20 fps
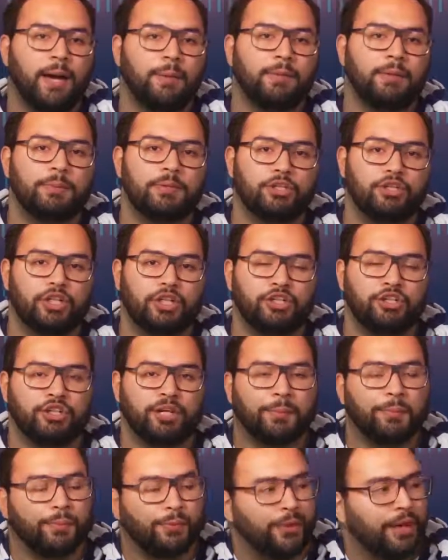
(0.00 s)
maybe changing
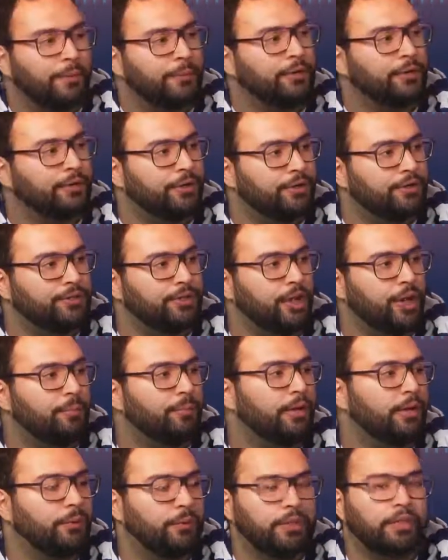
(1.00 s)
a parameter or so,
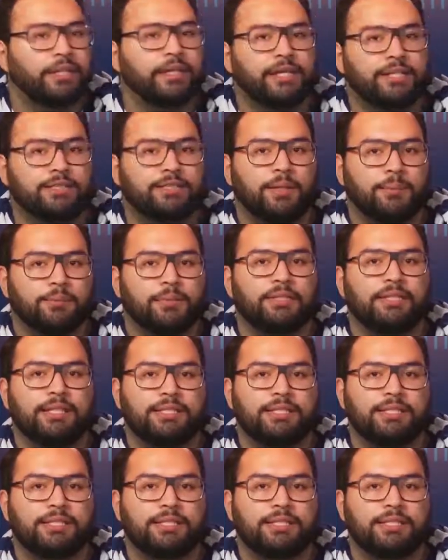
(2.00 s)
but really it's something